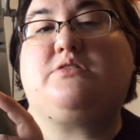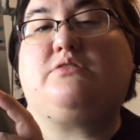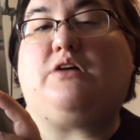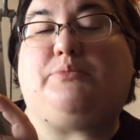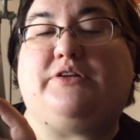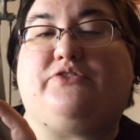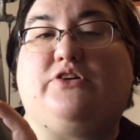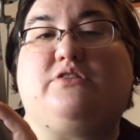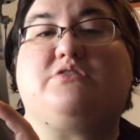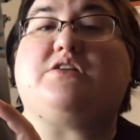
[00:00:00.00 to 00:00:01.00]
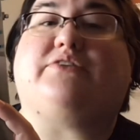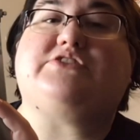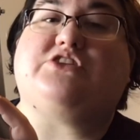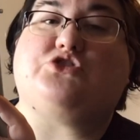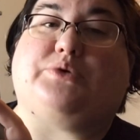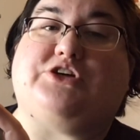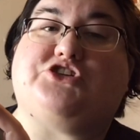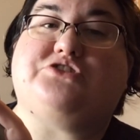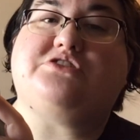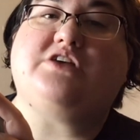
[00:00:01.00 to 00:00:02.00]
couple different tough
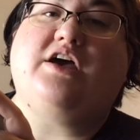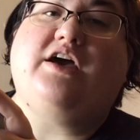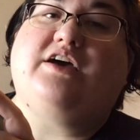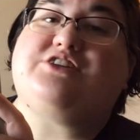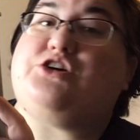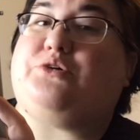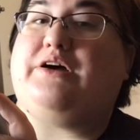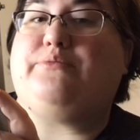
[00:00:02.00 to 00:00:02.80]
situations. So I'm